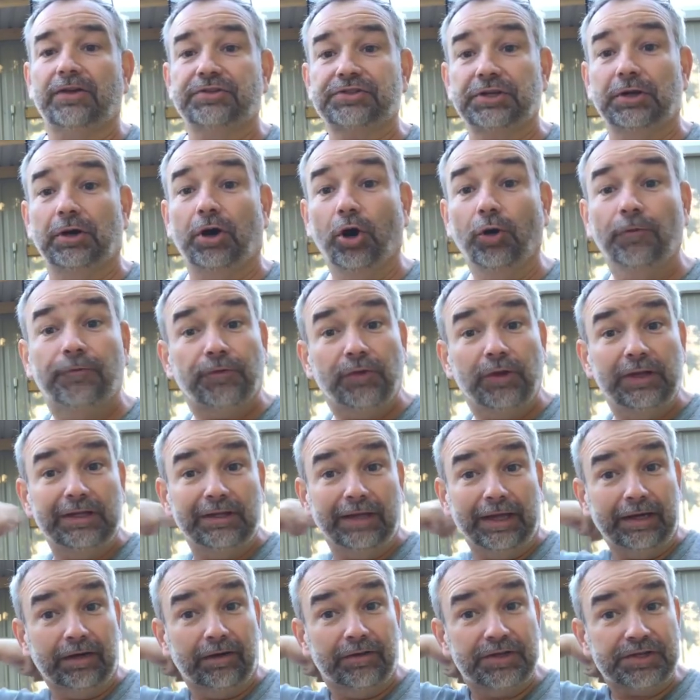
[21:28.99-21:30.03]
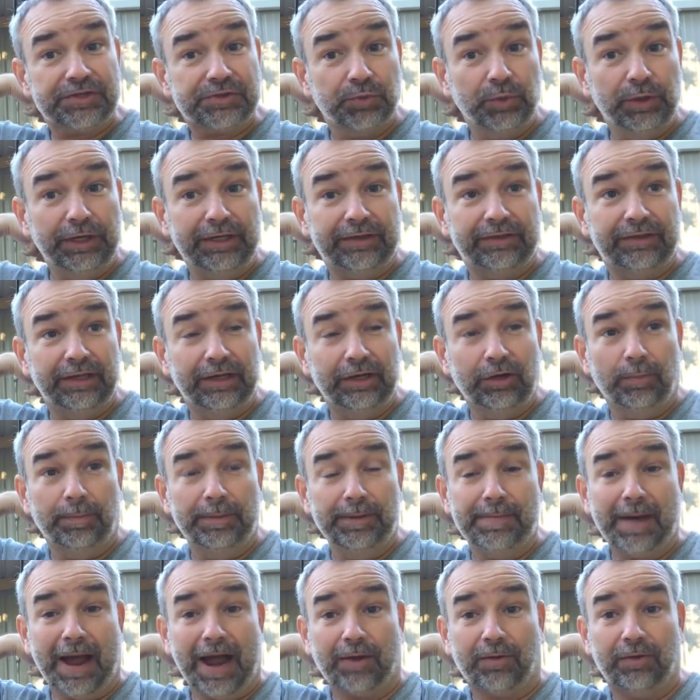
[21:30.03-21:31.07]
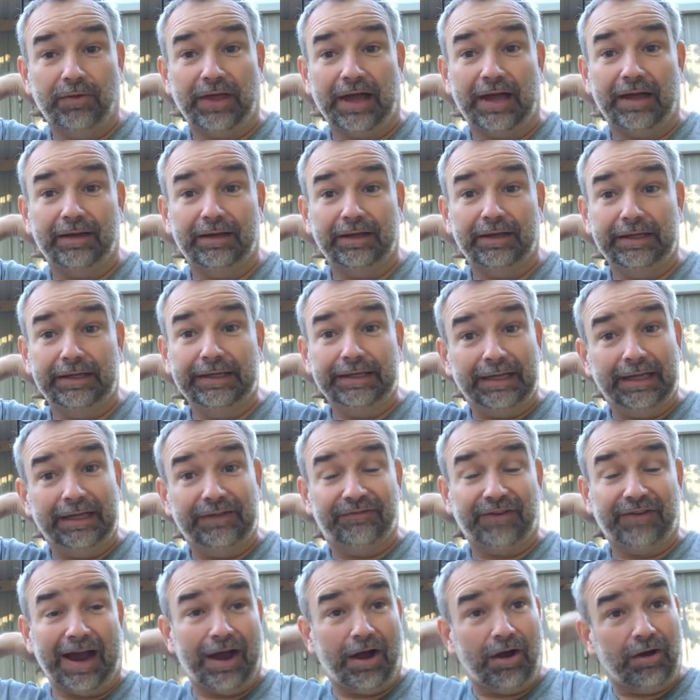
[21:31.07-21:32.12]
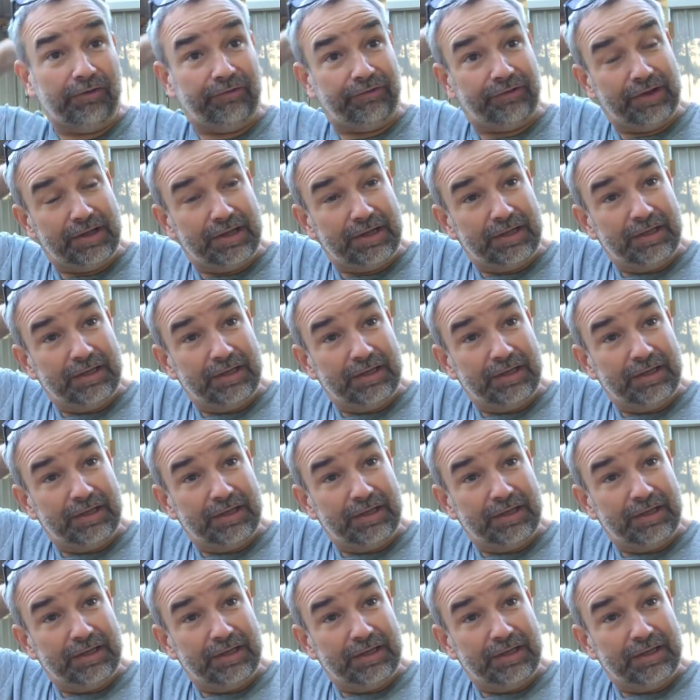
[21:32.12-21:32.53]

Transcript: So hopefully later this week he'll be back with that inlet valve.